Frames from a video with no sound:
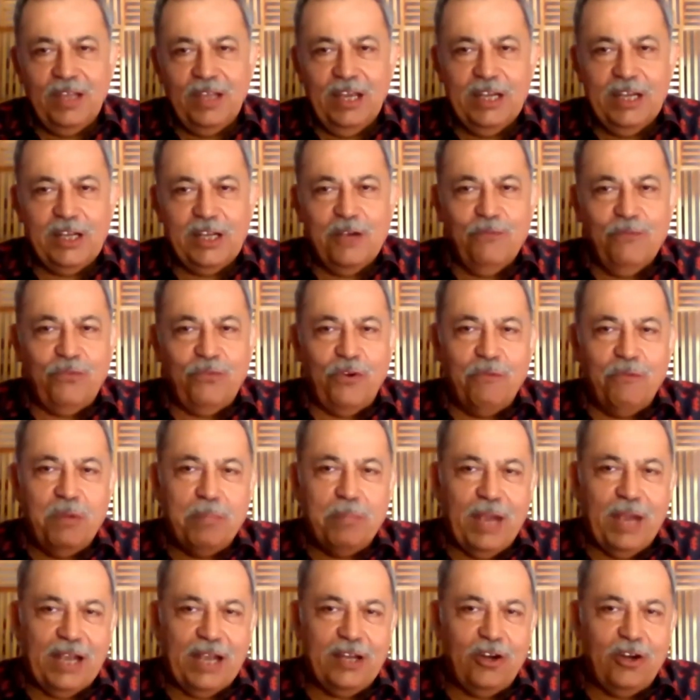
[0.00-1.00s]
I come from a
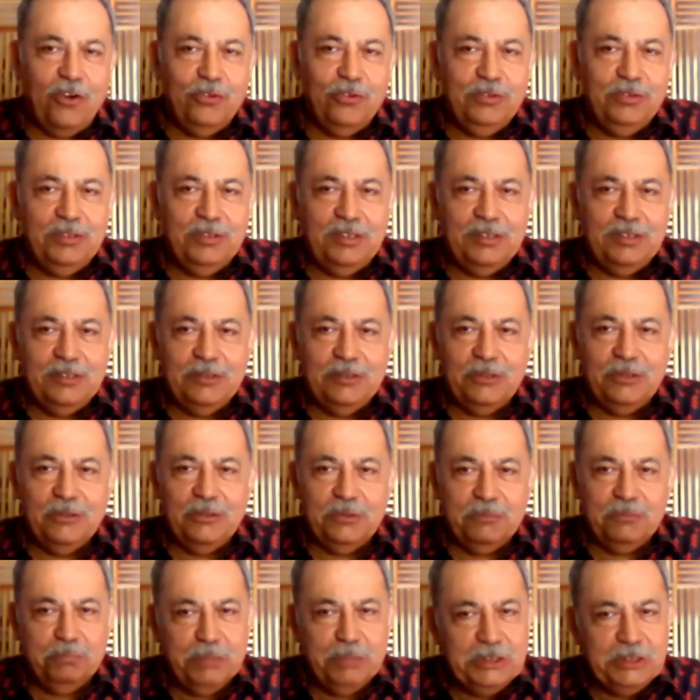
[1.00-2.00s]

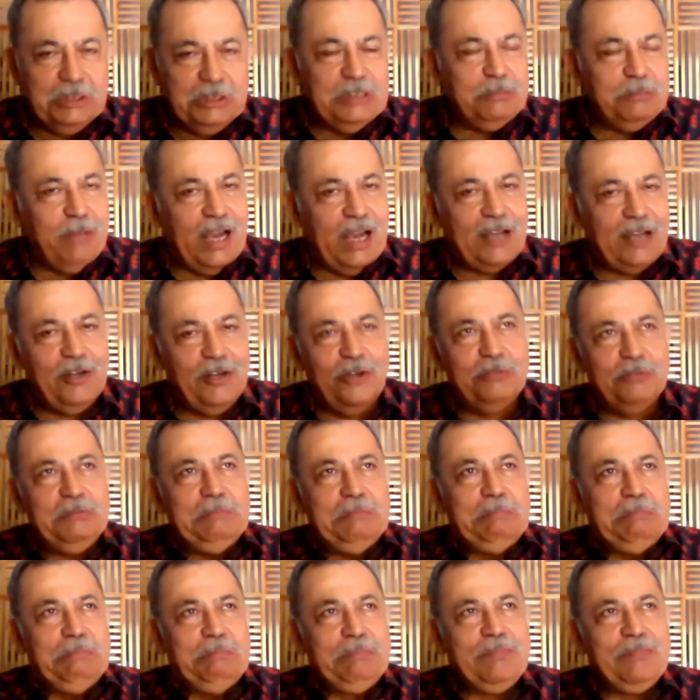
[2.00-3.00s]
background, business
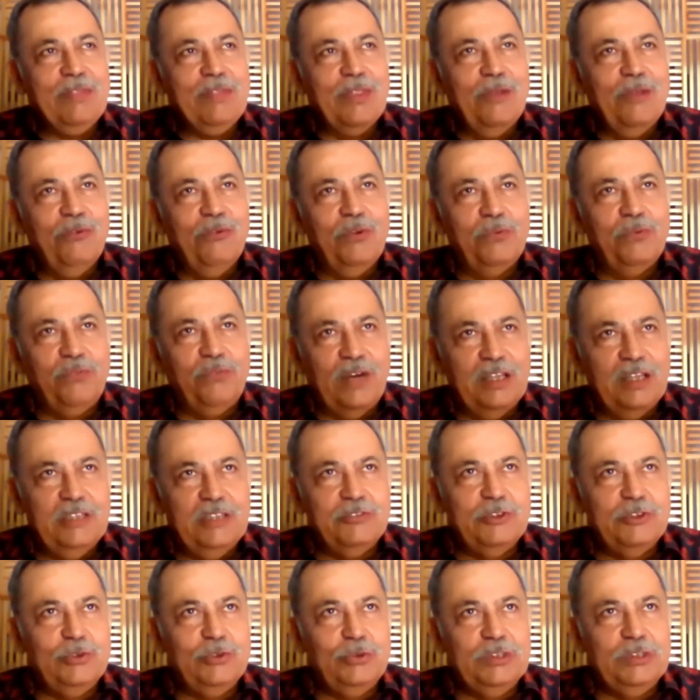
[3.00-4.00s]
background. My father
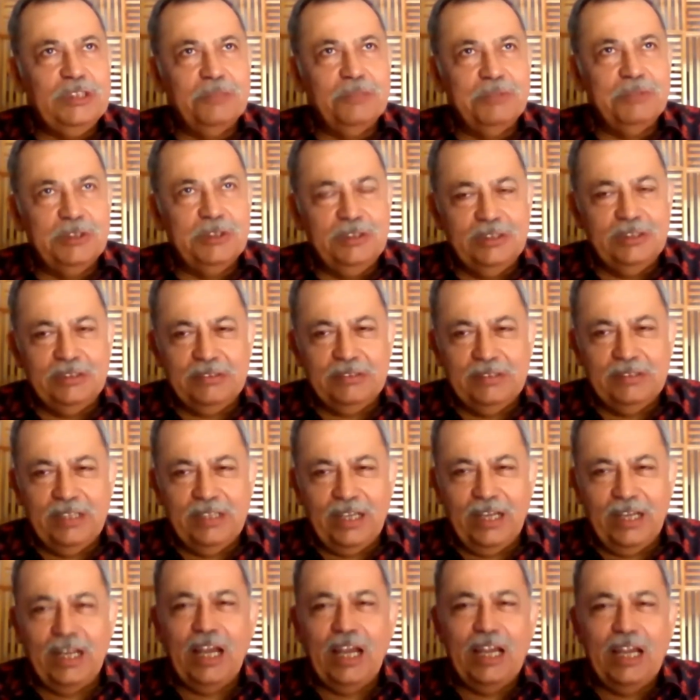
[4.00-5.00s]
was doing a business
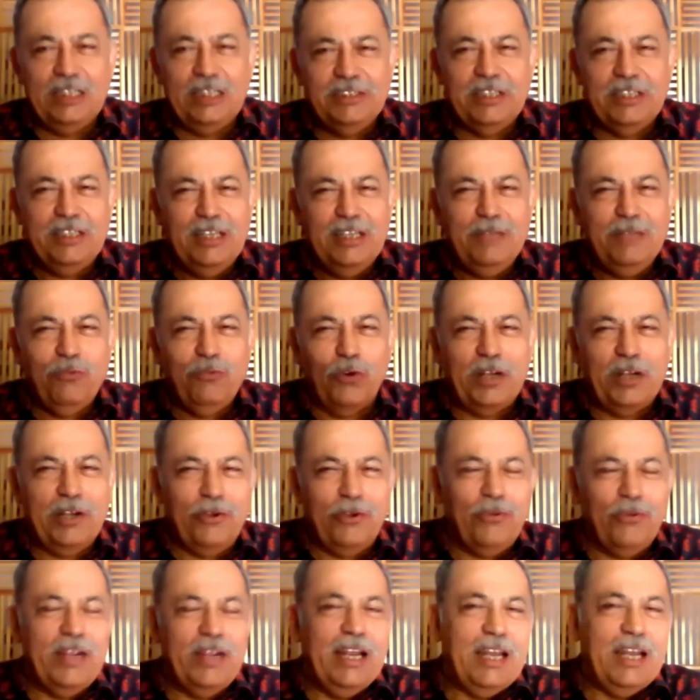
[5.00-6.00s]
and I generally
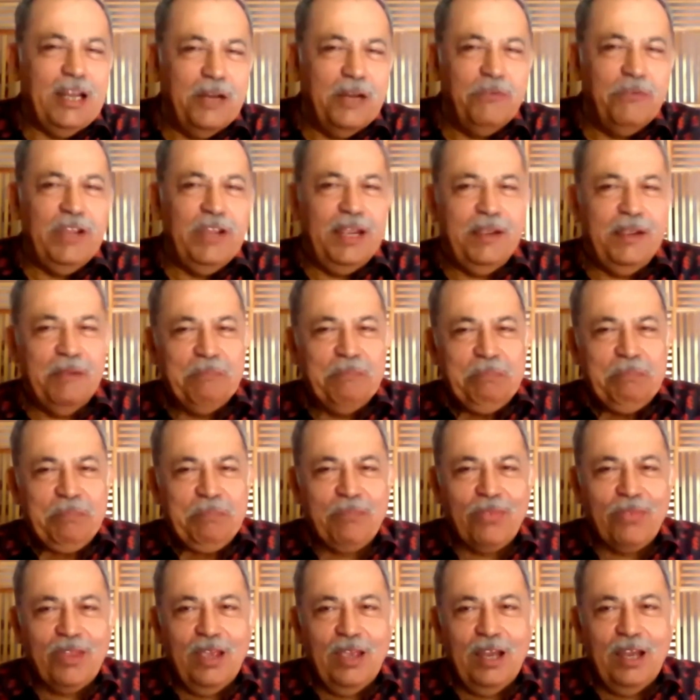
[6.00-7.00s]
wanted to get away
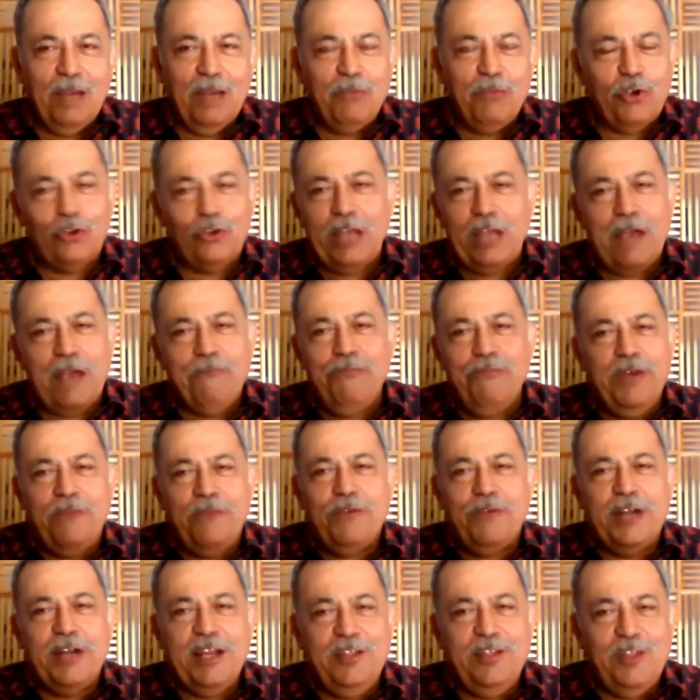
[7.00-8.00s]
because
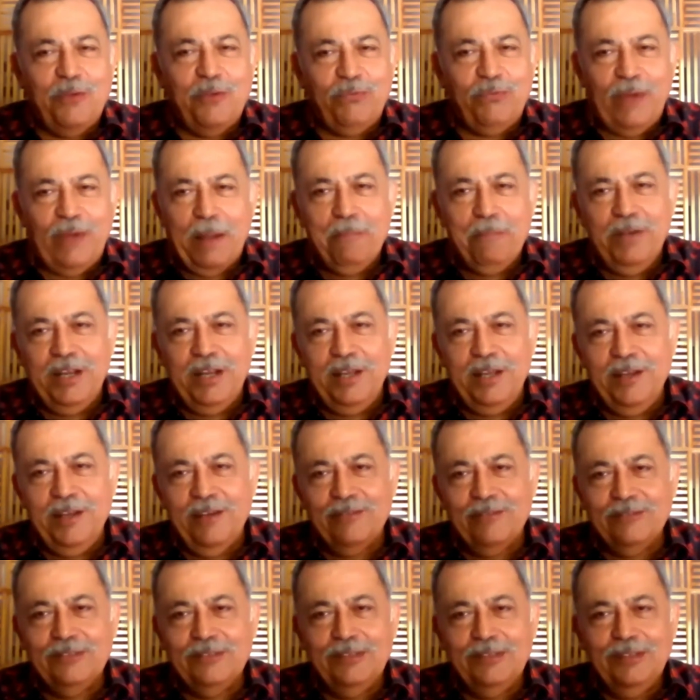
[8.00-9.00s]
everybody in the
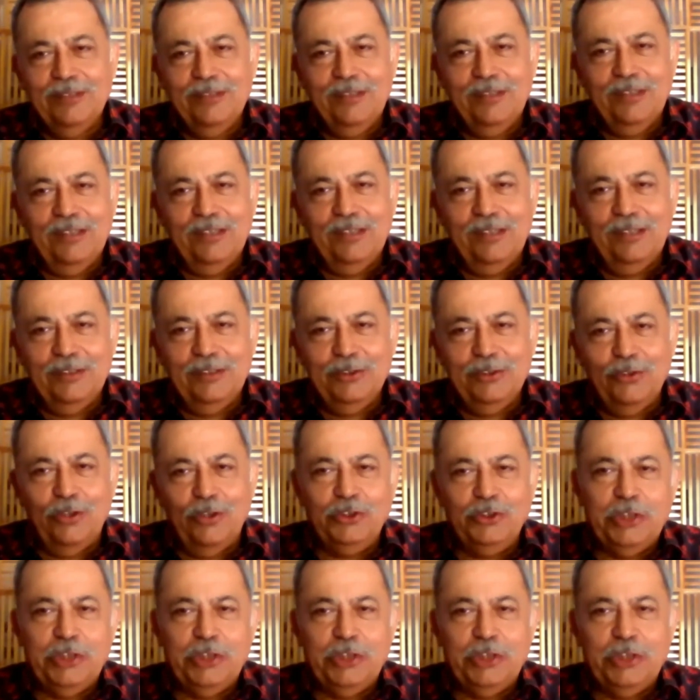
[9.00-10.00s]
family, you
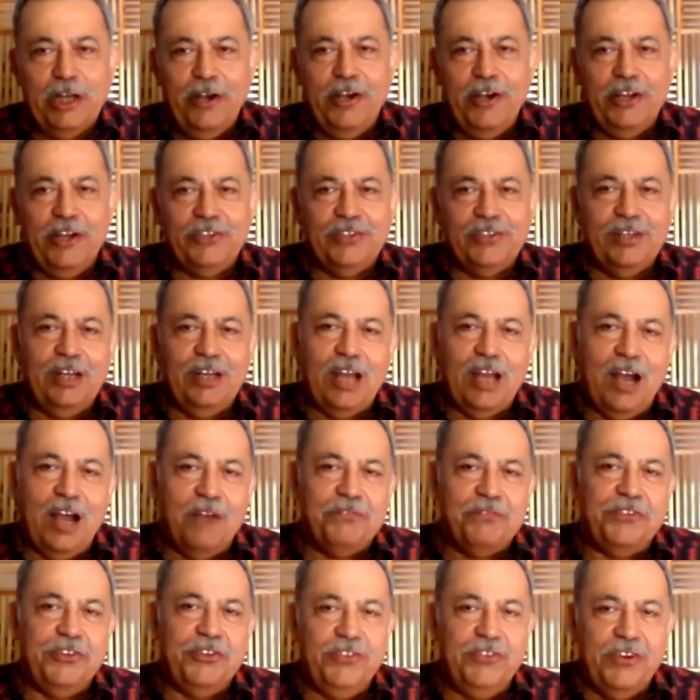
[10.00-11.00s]
know, generation
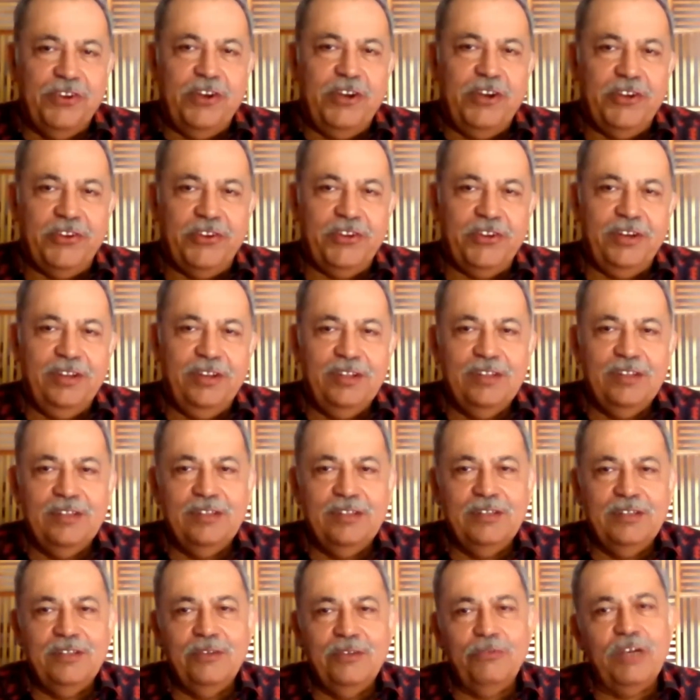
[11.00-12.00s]
after generation,
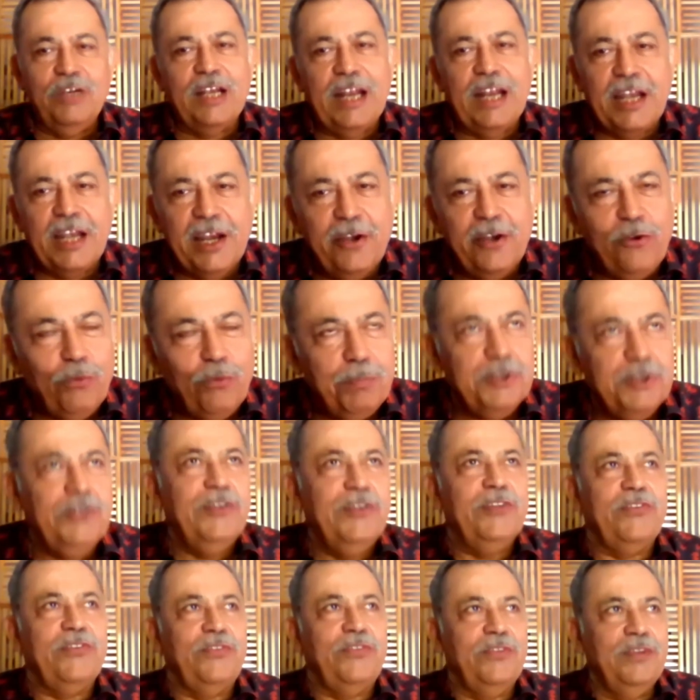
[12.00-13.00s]
were getting into
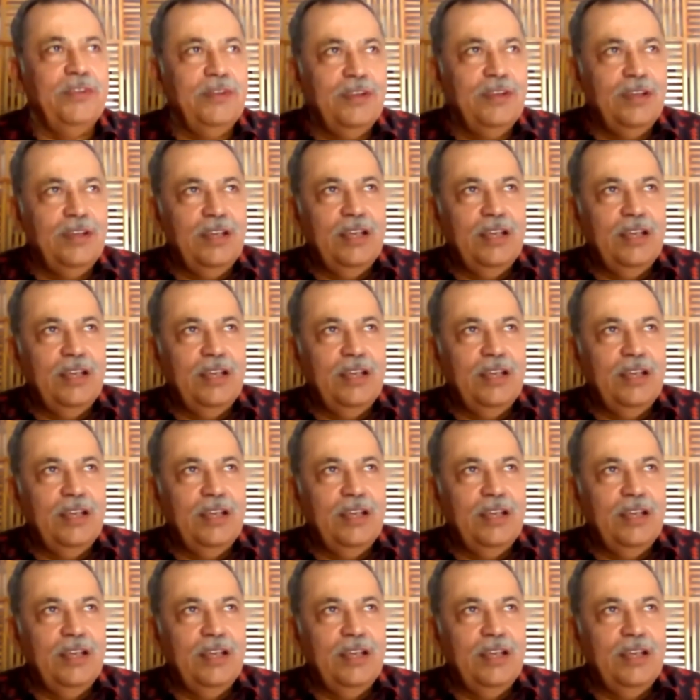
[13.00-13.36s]
business.